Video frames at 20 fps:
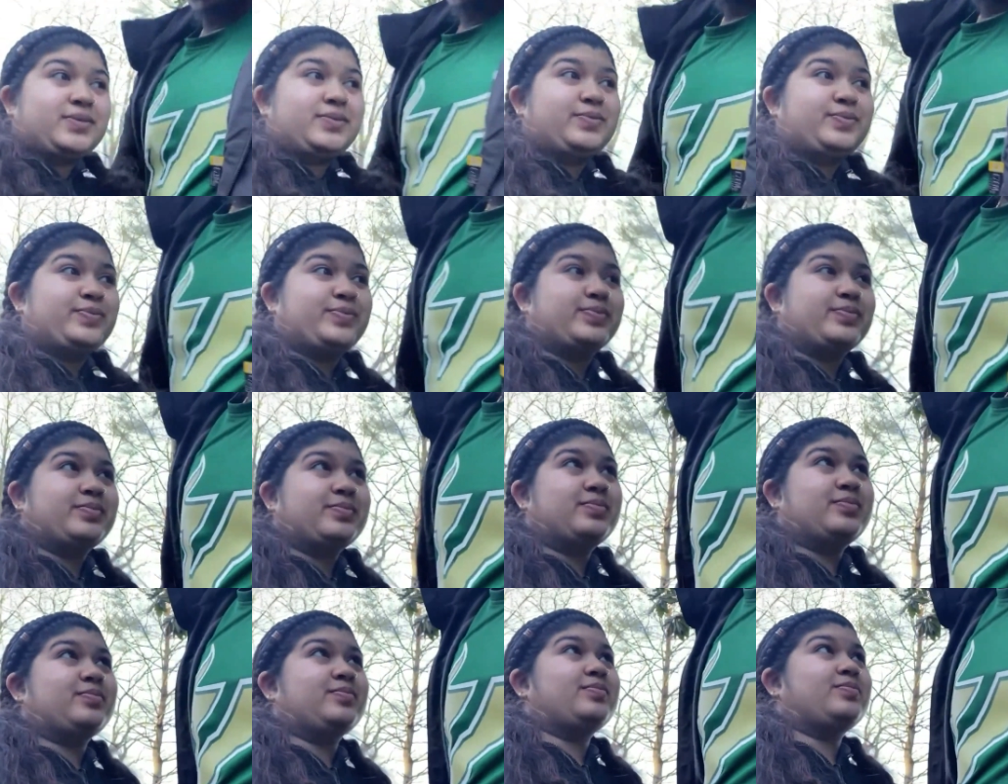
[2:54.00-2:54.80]
You wanna give
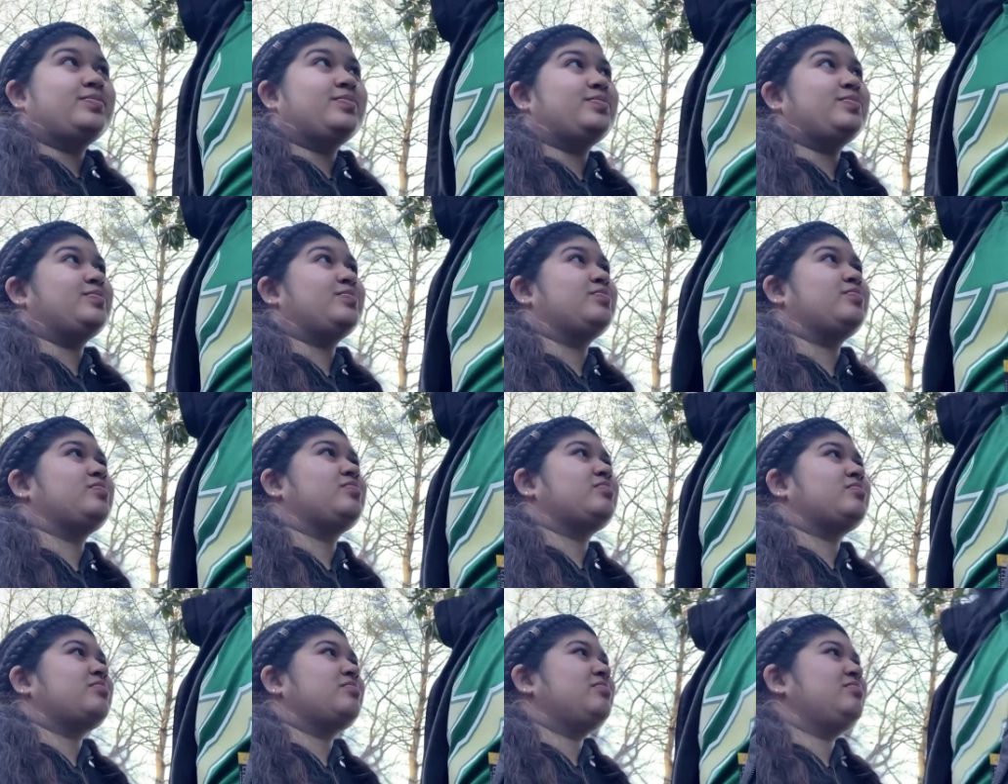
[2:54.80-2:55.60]
me a chest bump?
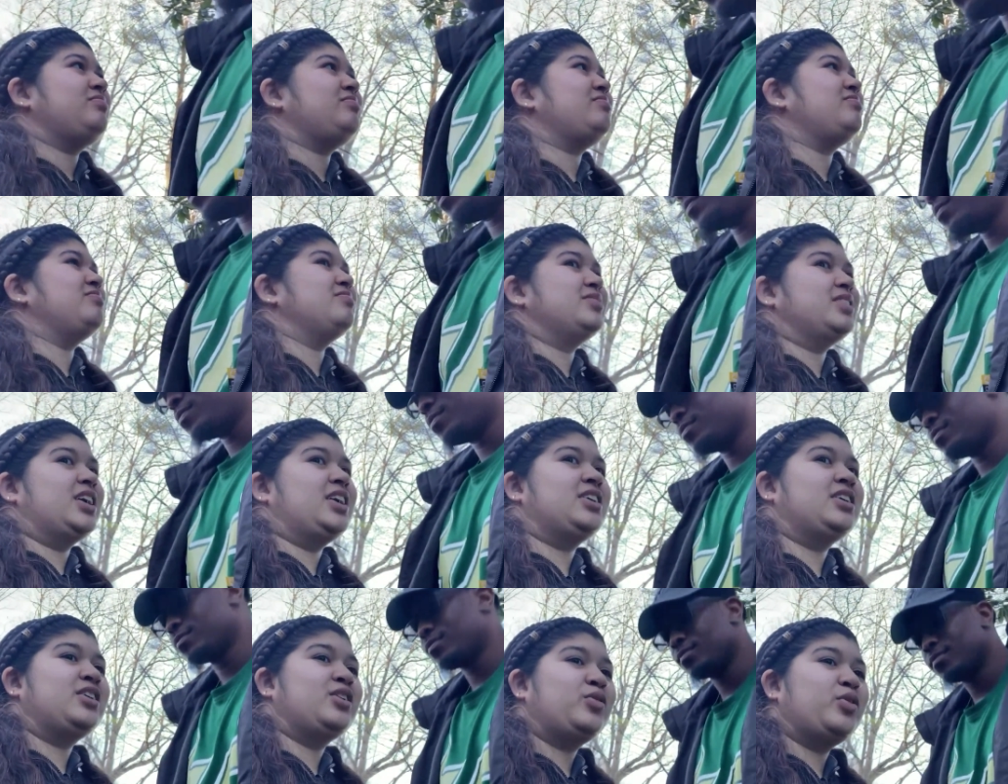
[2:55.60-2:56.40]

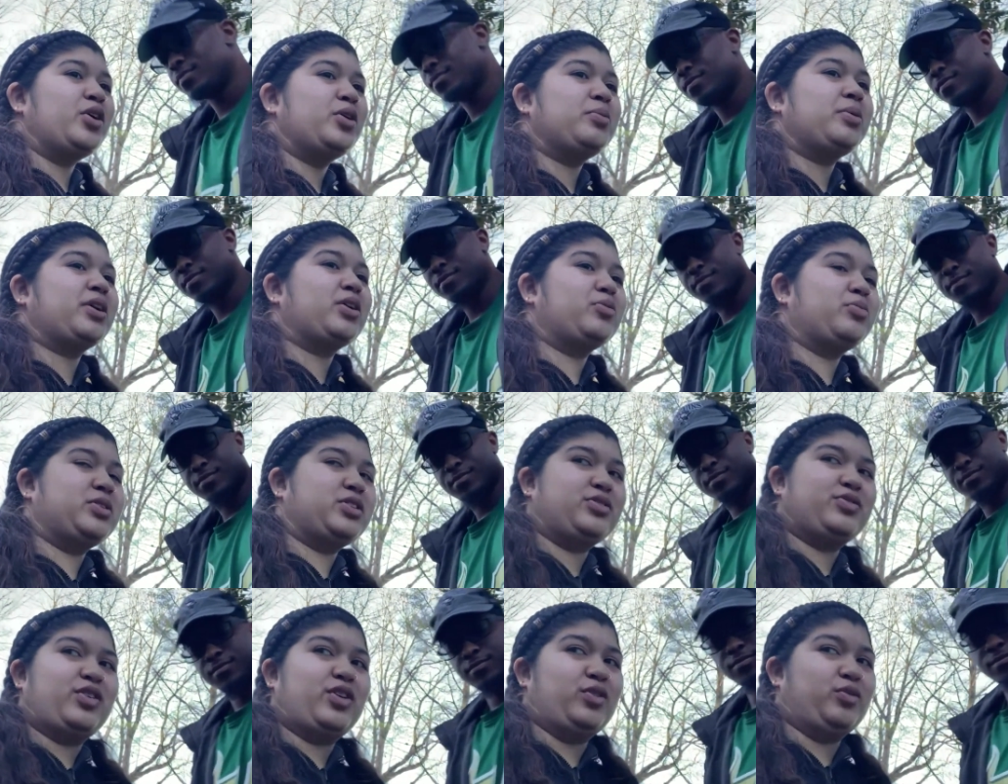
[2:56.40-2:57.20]
Where am I gonna
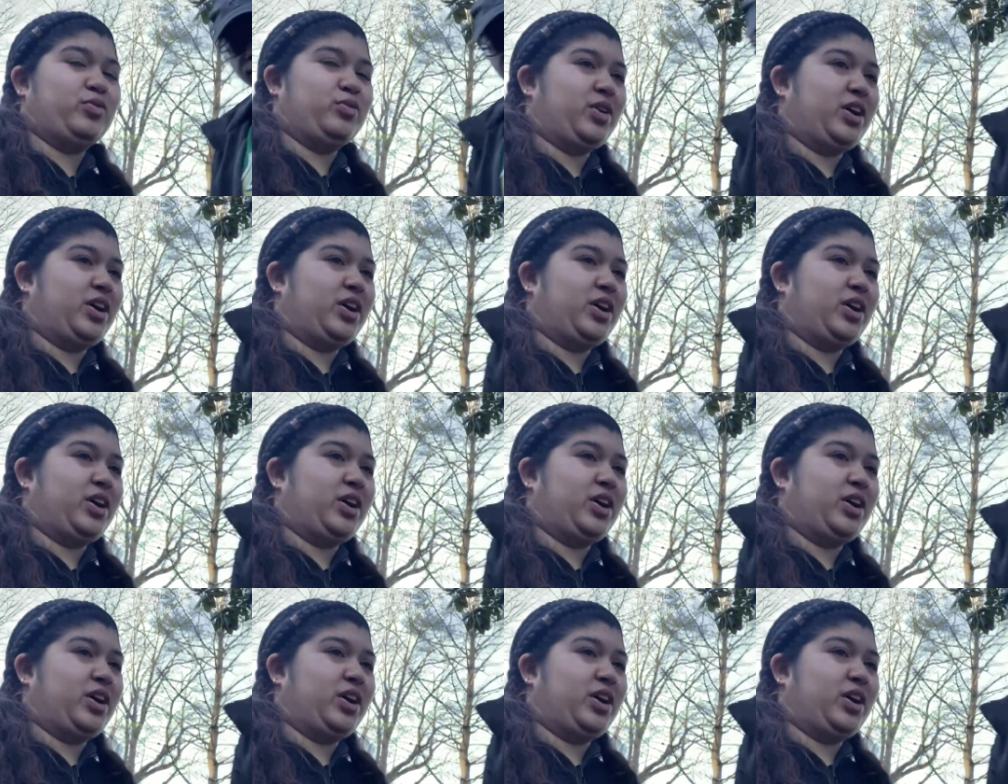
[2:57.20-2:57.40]
put the phone?